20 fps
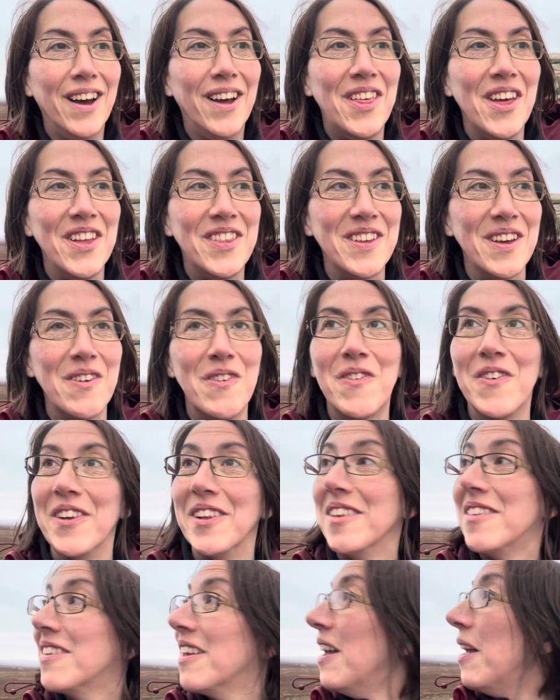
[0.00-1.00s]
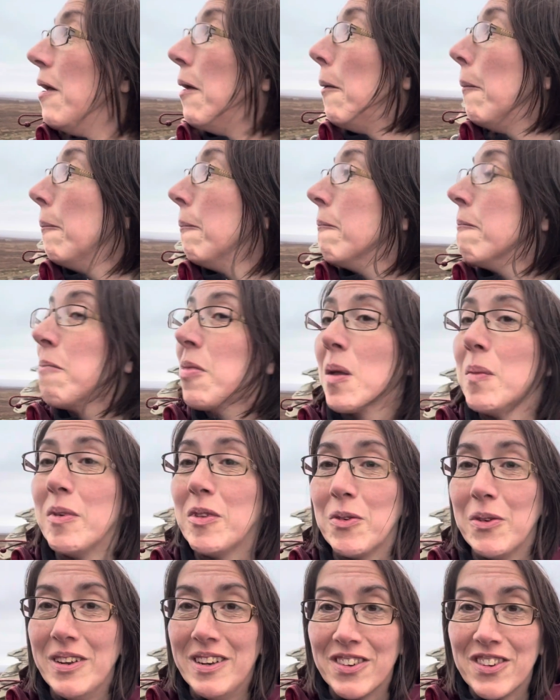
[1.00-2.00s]
the difference
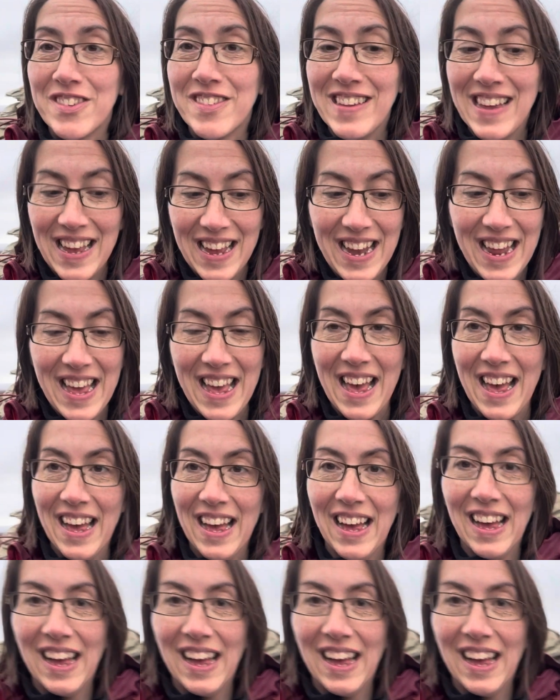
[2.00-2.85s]
between just sitting here.